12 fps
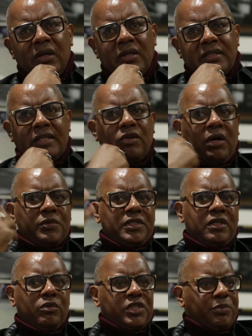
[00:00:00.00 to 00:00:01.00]
because I know I was
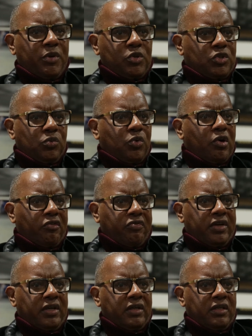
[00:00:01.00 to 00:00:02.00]
dealing with spiritual
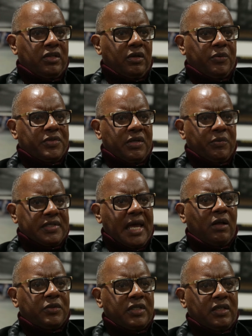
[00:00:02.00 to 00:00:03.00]
warfare. You know, it was
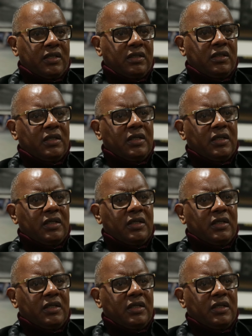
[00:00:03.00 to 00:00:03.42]
out there,